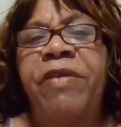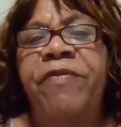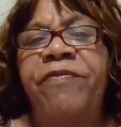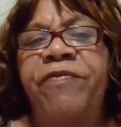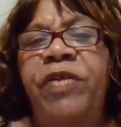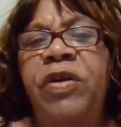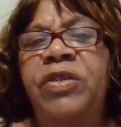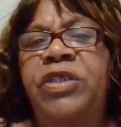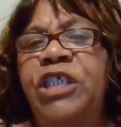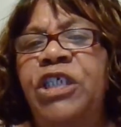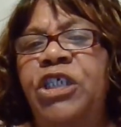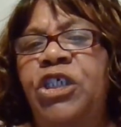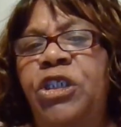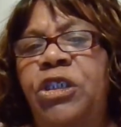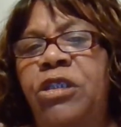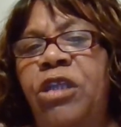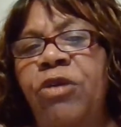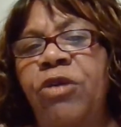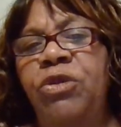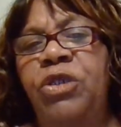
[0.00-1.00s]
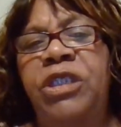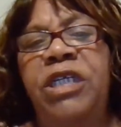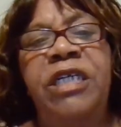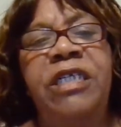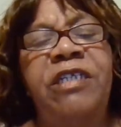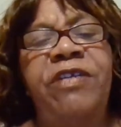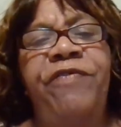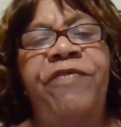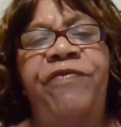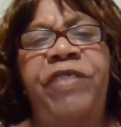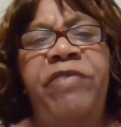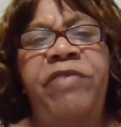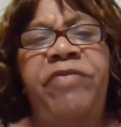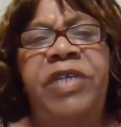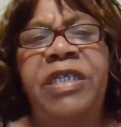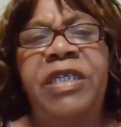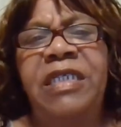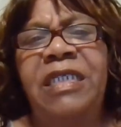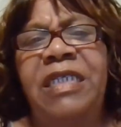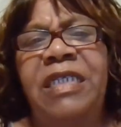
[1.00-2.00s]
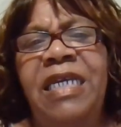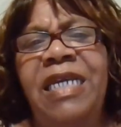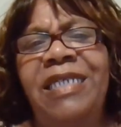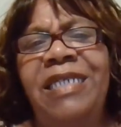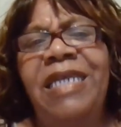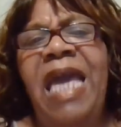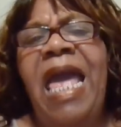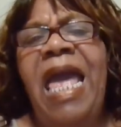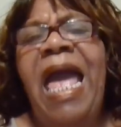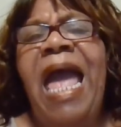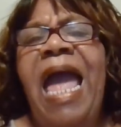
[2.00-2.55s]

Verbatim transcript: verses 13 to 15 says,